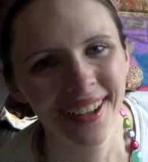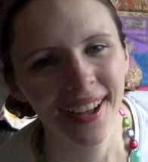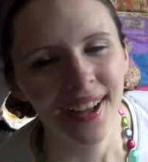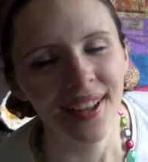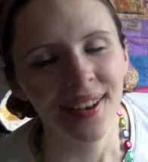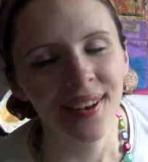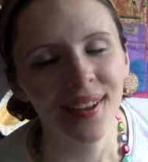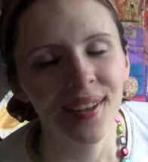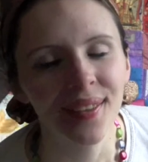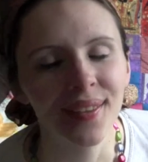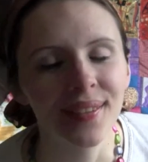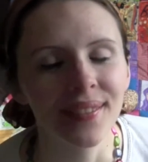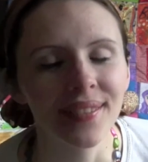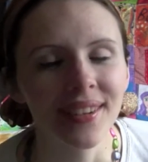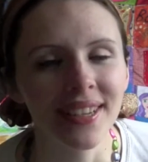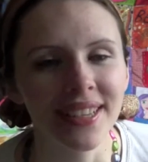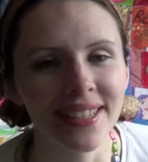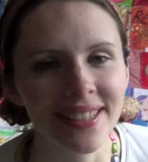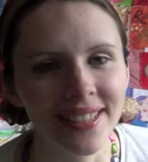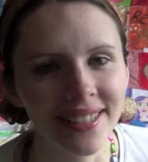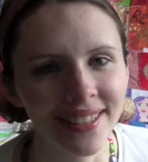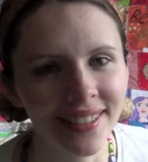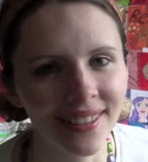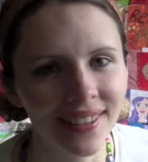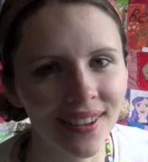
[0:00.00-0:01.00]
another
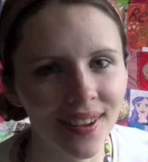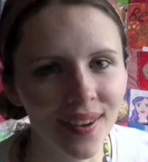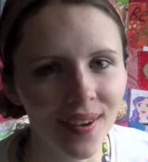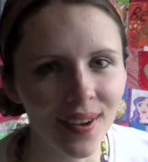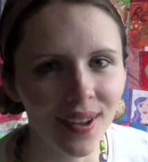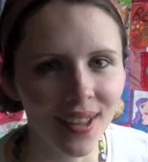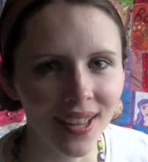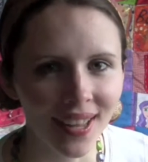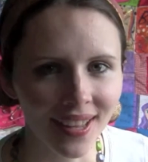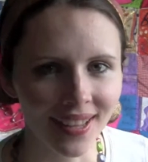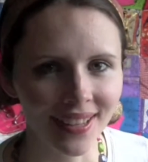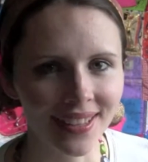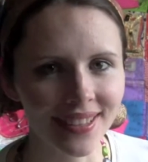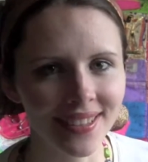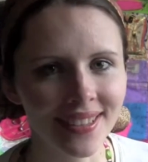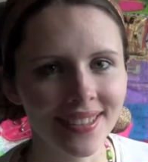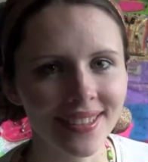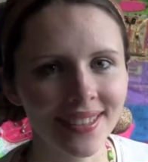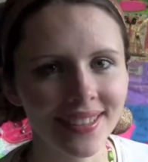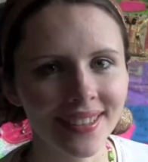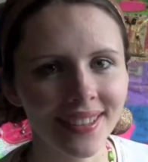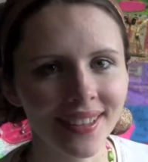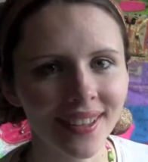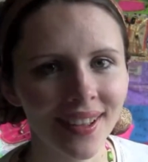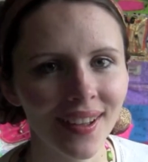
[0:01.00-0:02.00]
reason
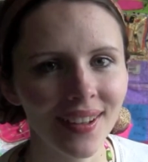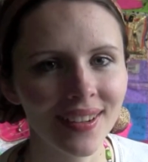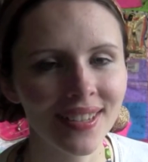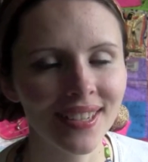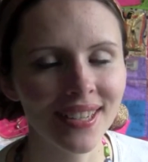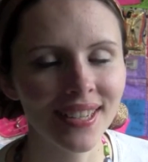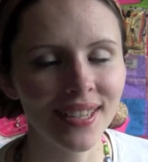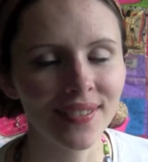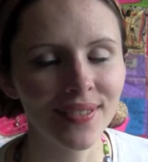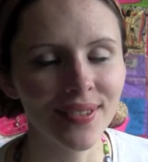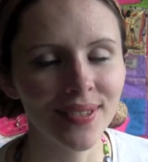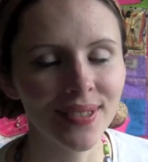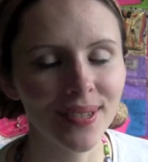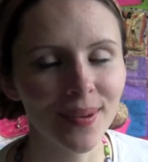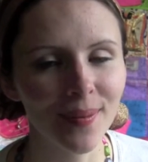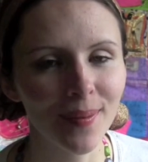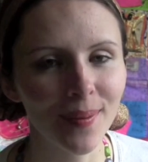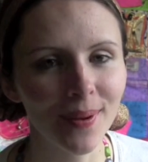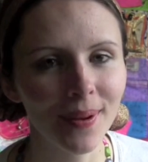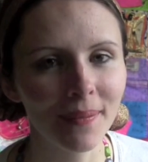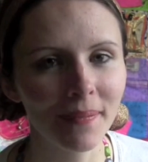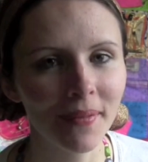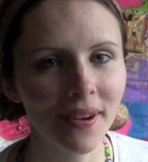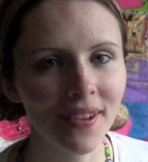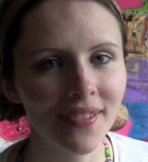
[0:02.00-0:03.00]
is I did it for
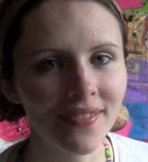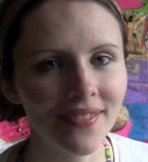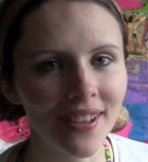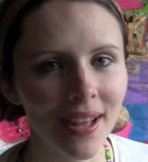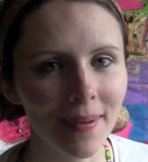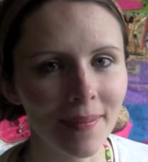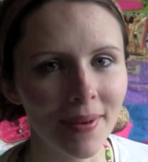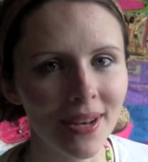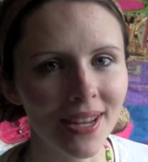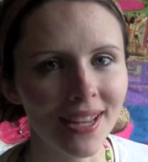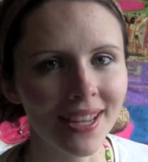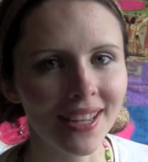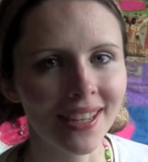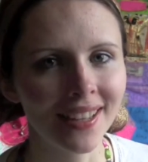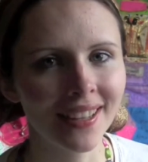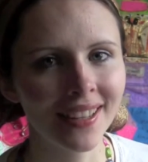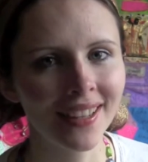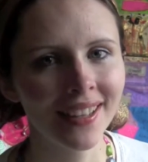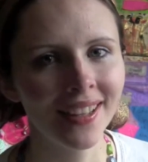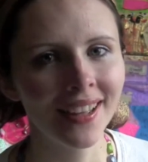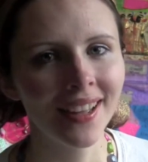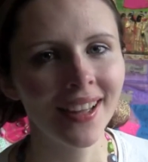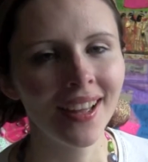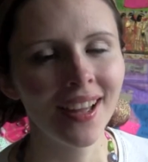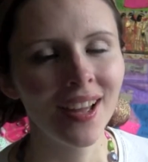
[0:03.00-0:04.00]
someone in my family.
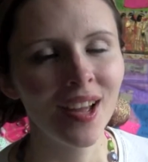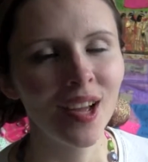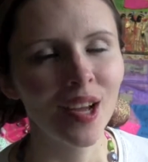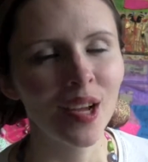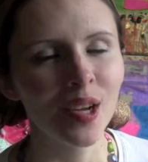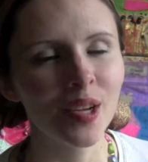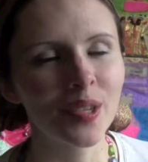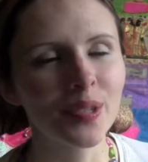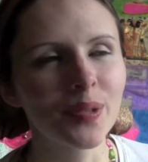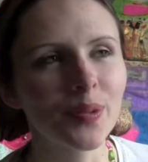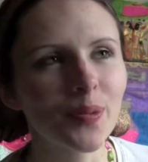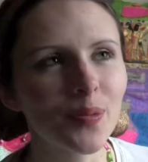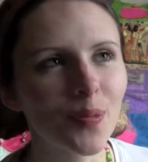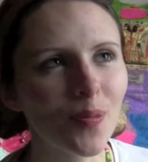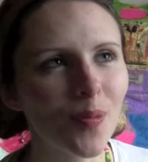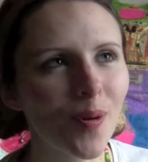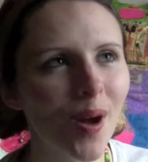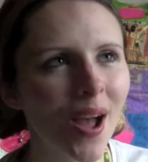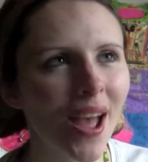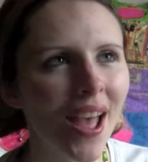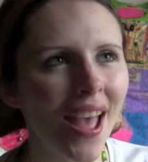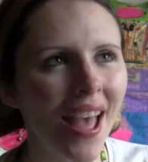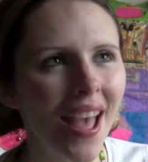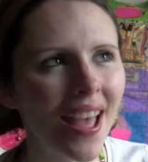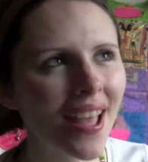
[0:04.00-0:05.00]
Because
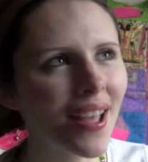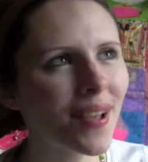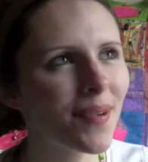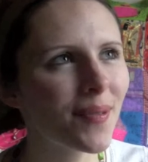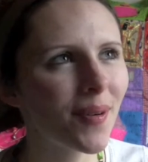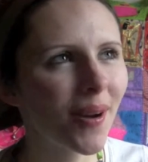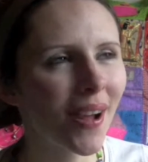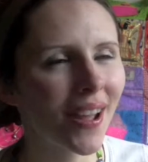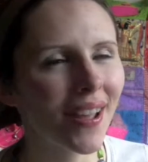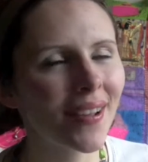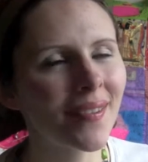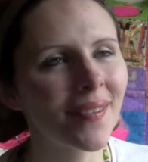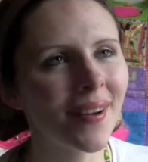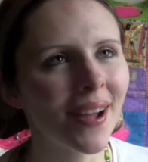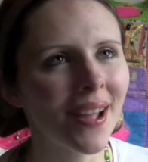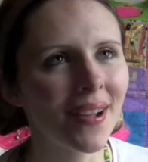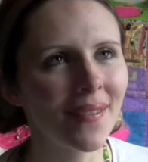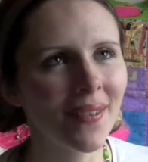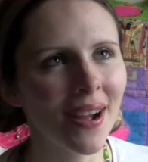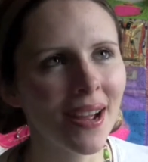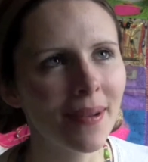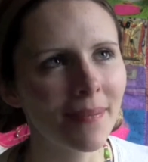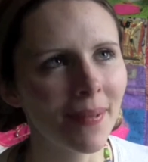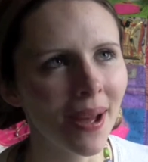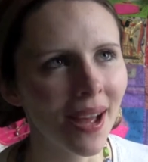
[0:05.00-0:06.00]
way
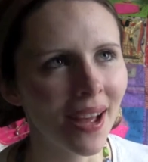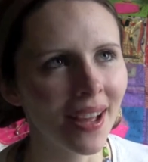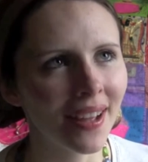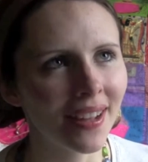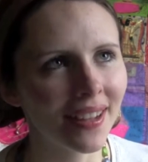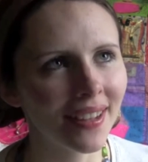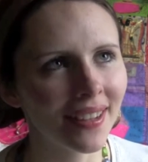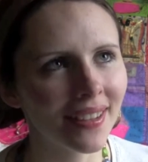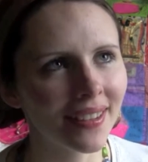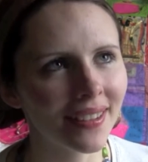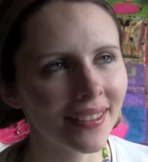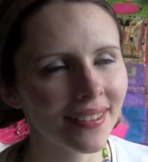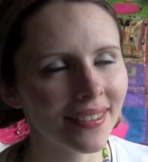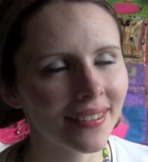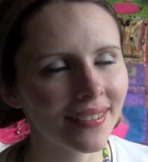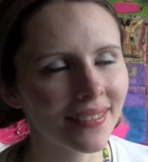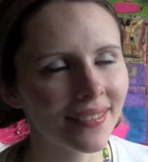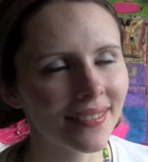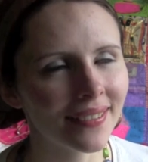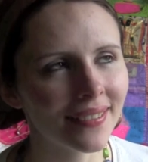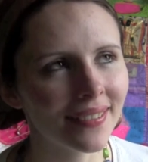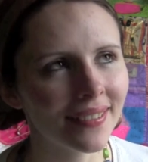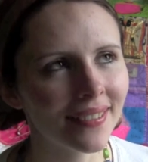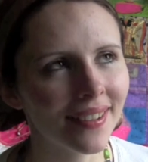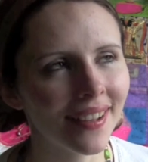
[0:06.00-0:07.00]
back,
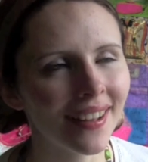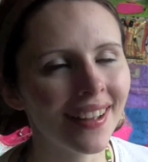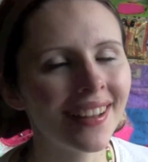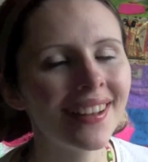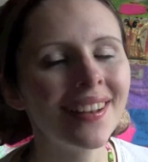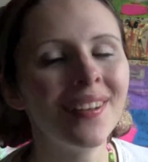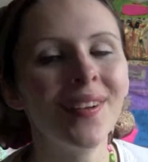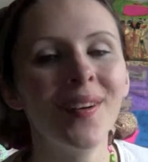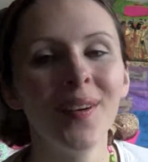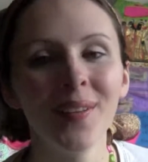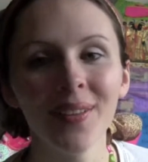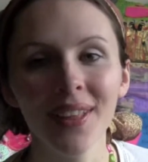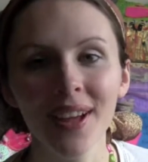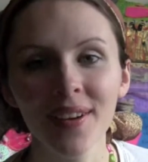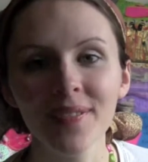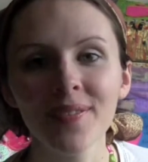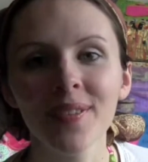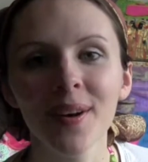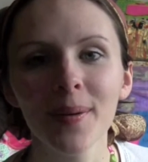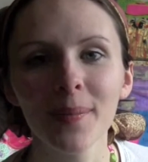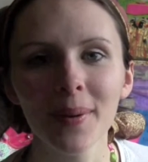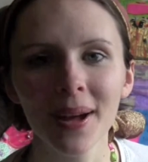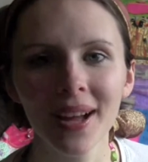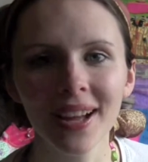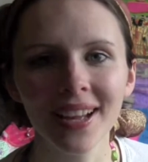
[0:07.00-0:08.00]
not that
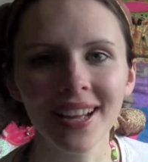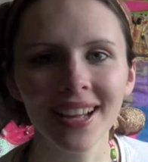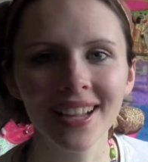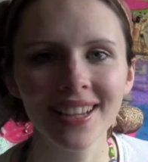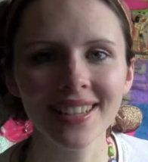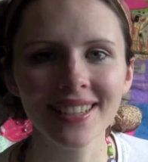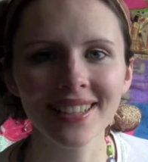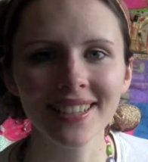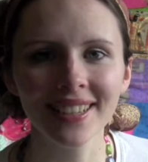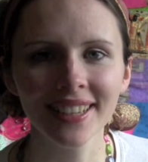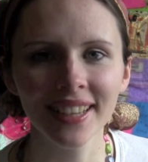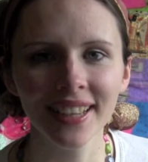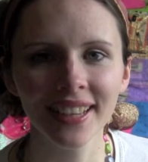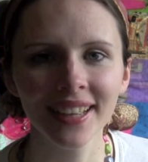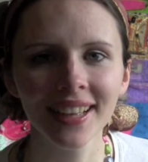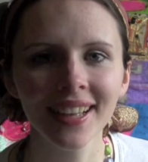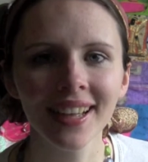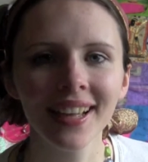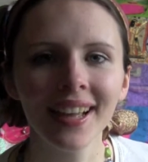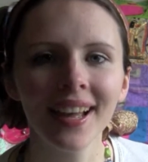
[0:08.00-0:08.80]
far back actually,